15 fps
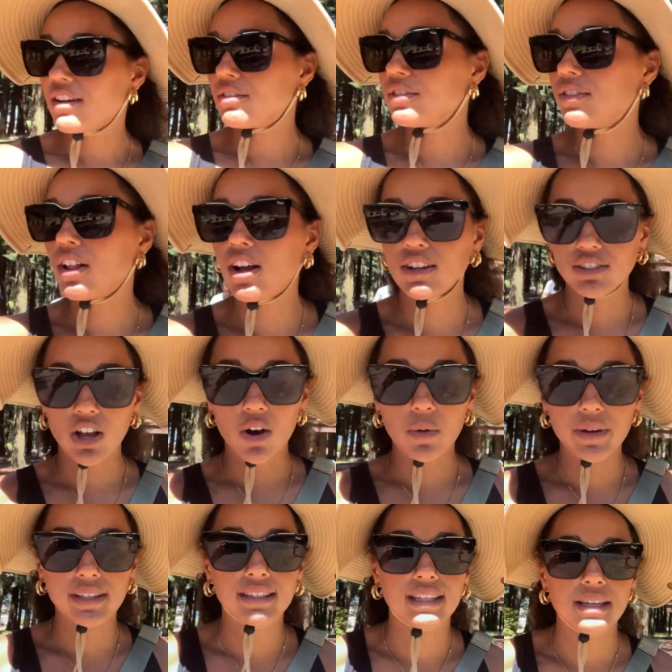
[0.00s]
travel vlogs
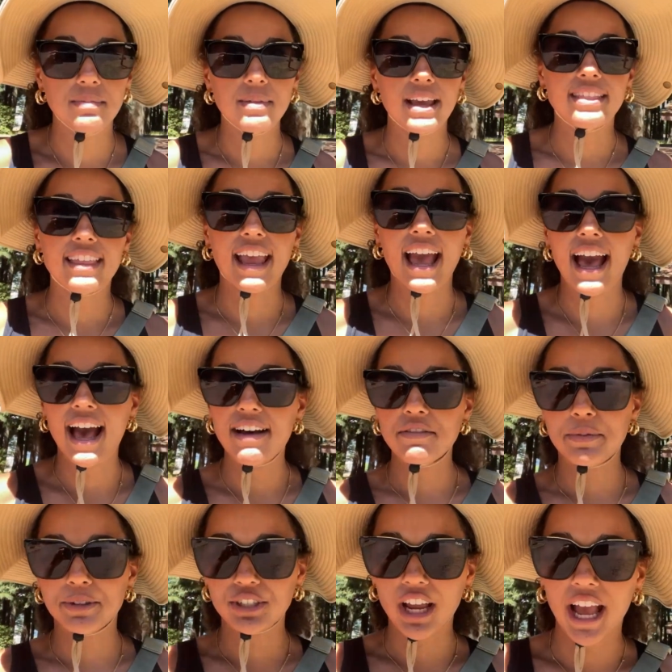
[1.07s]
always seem like they have
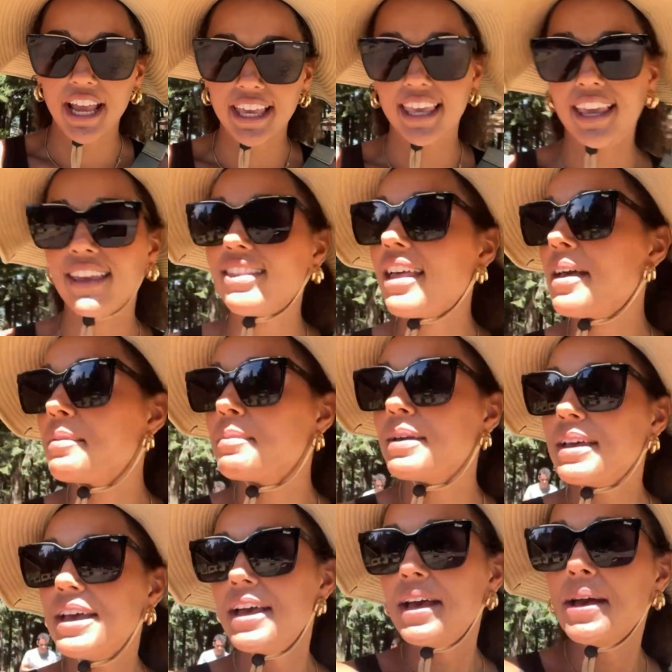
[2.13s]
much hiking in them,
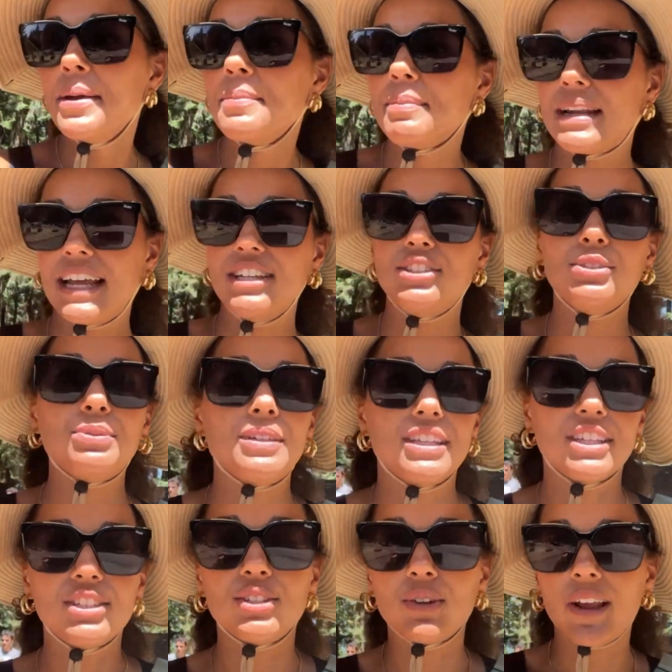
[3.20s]
but I do
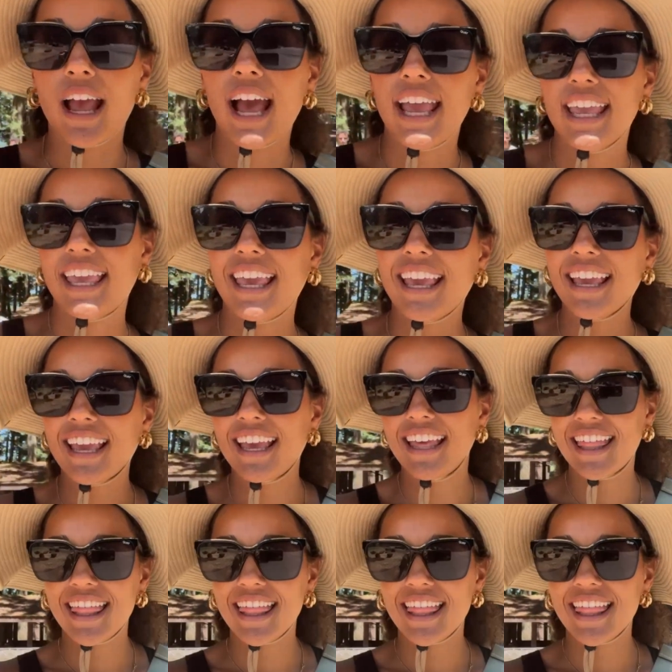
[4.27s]
really enjoy hiking.